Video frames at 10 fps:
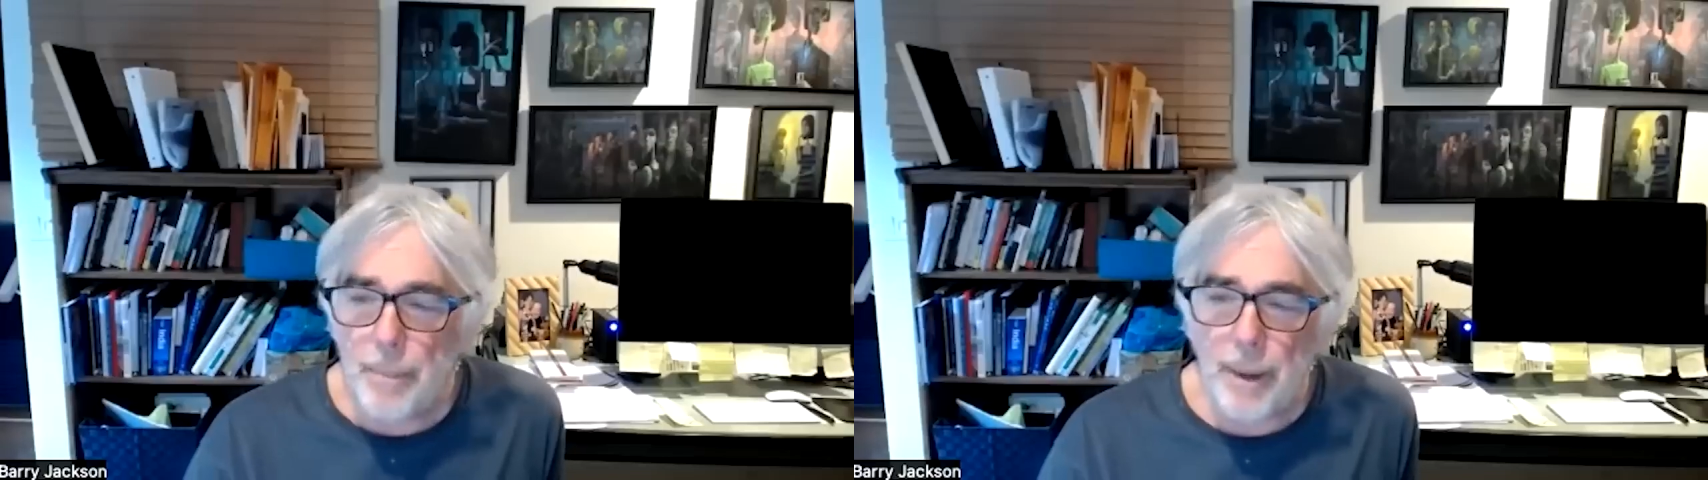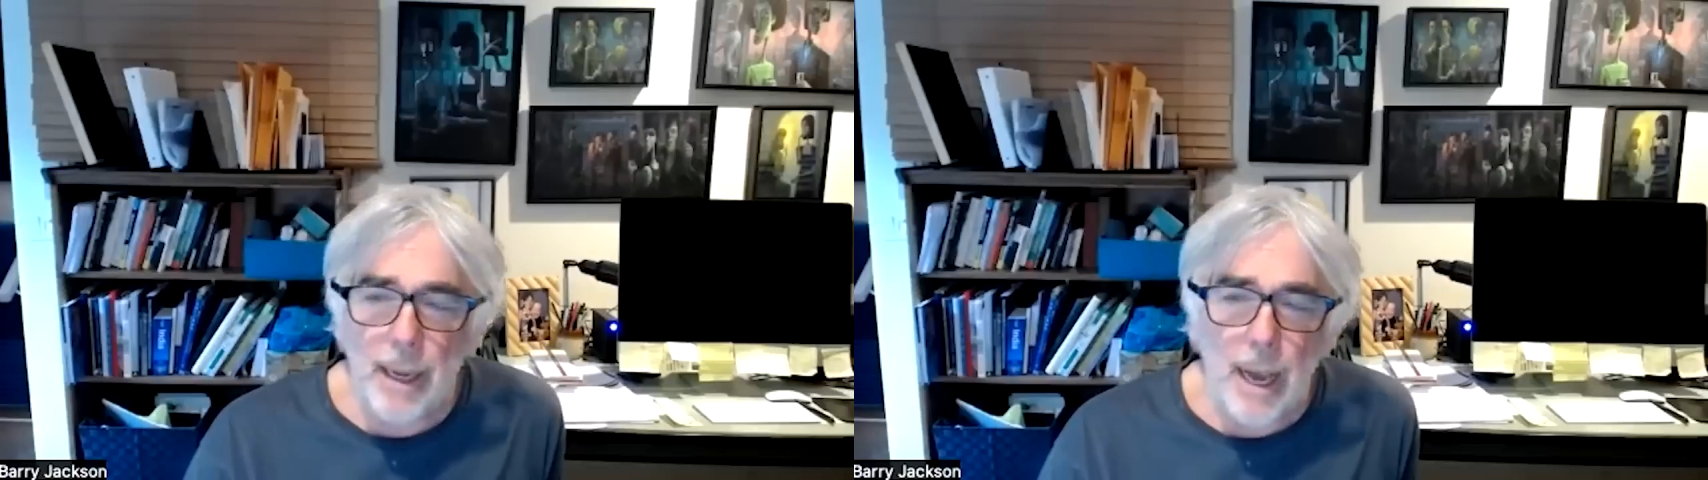
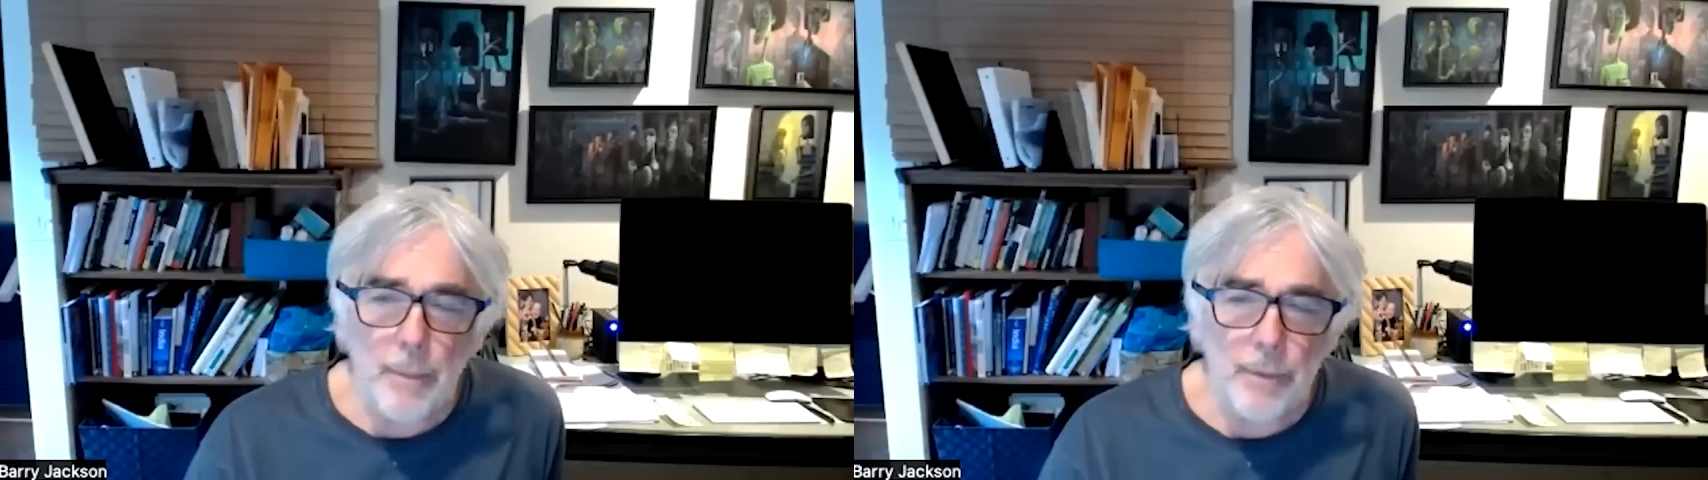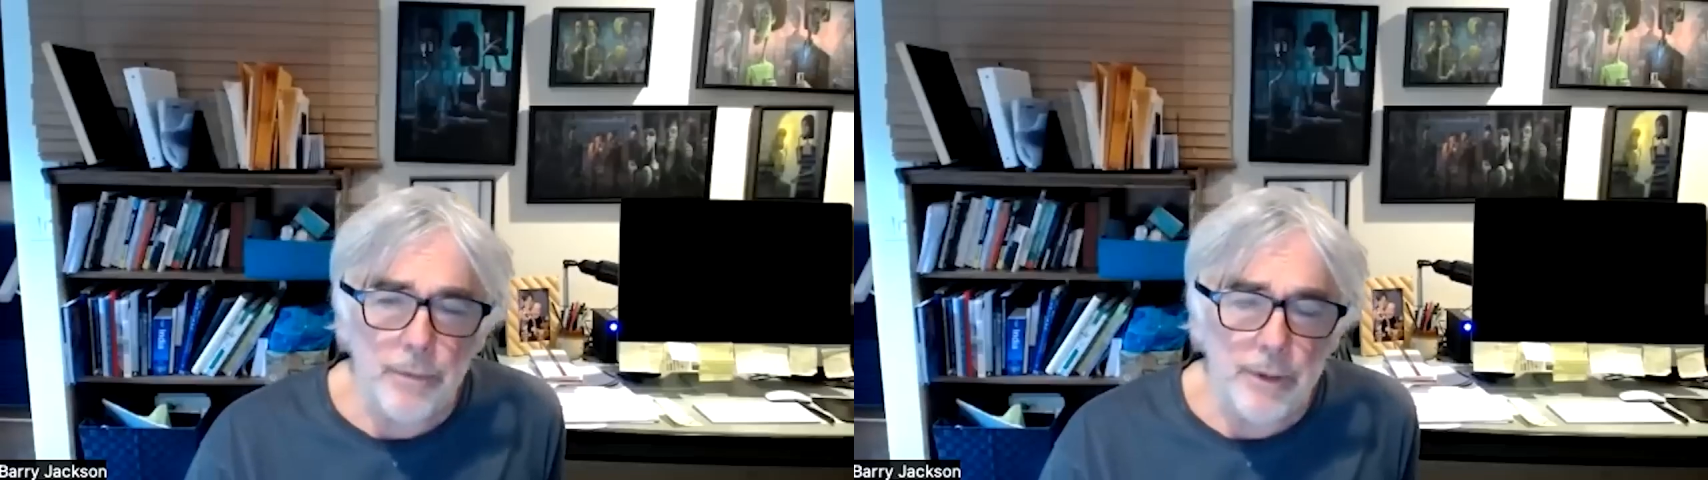But I
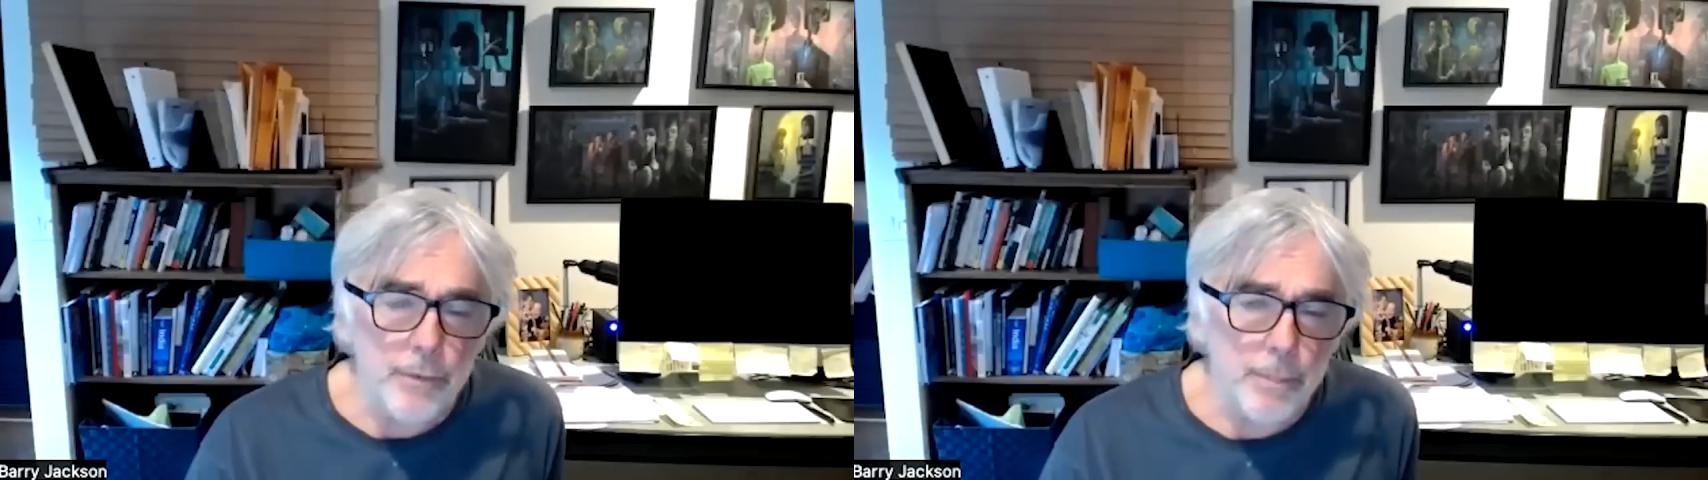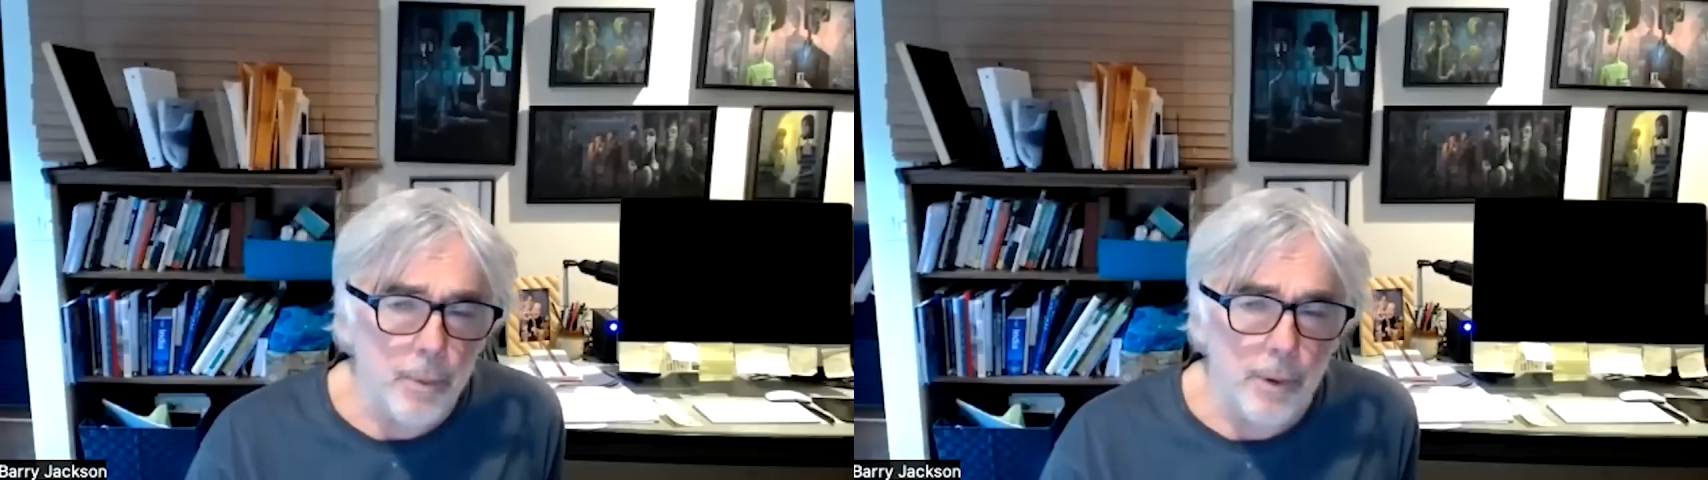was
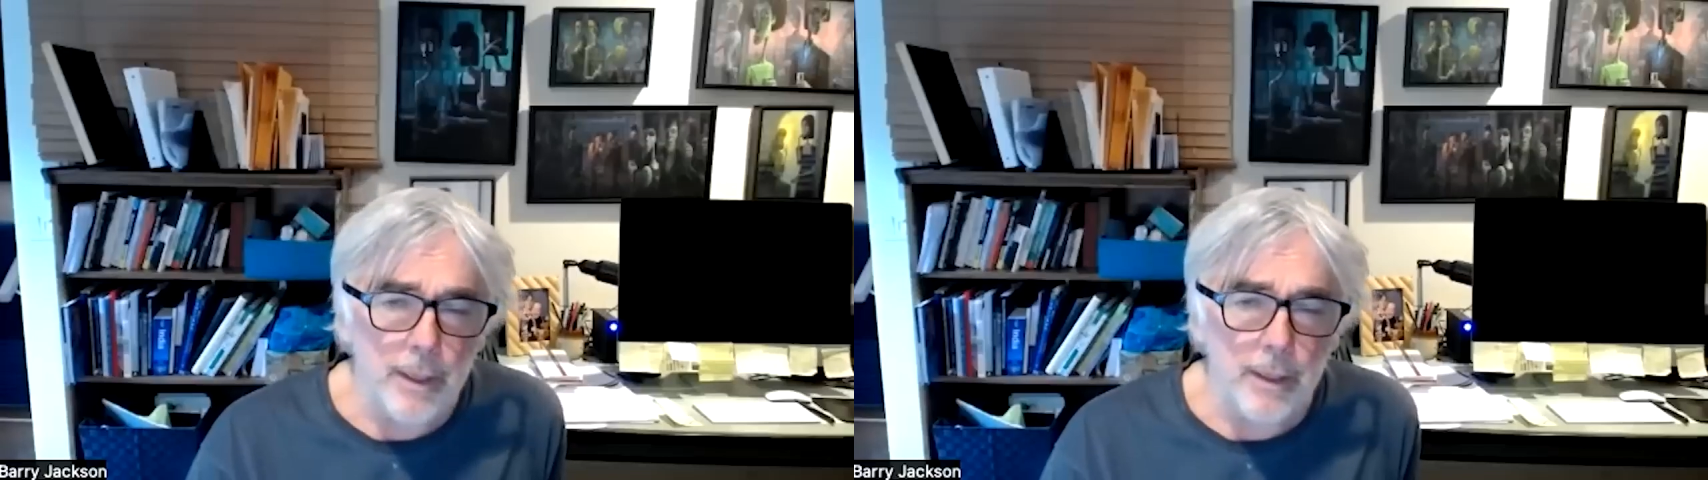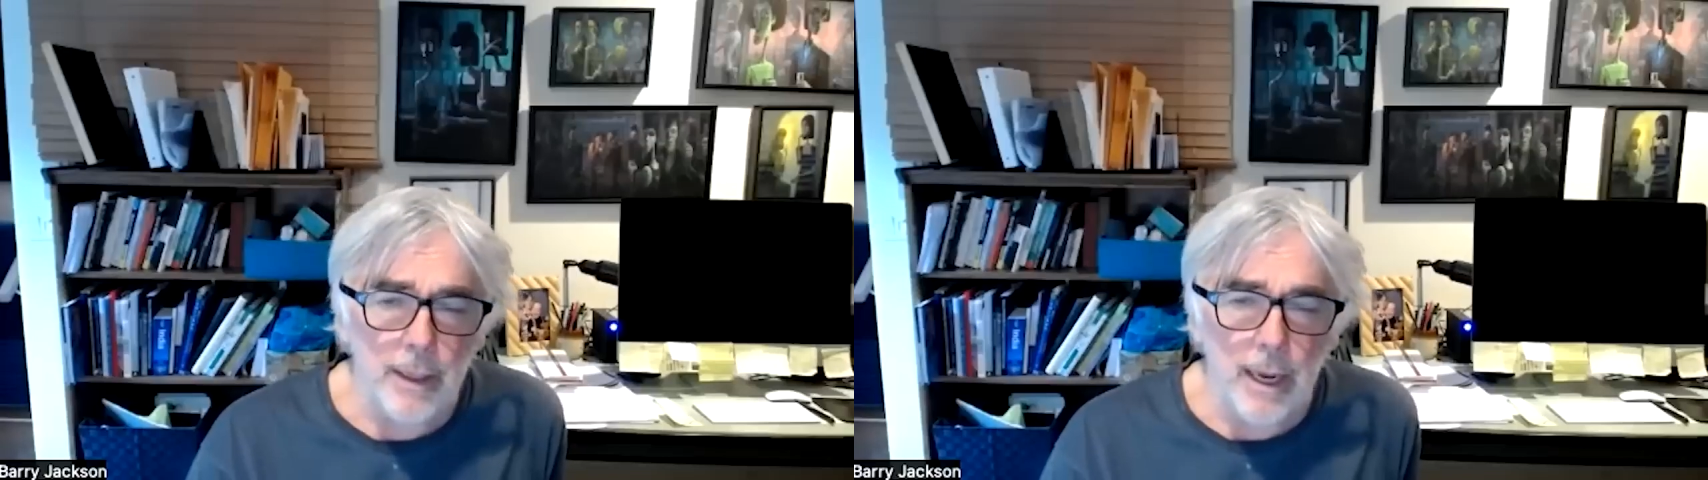disappointed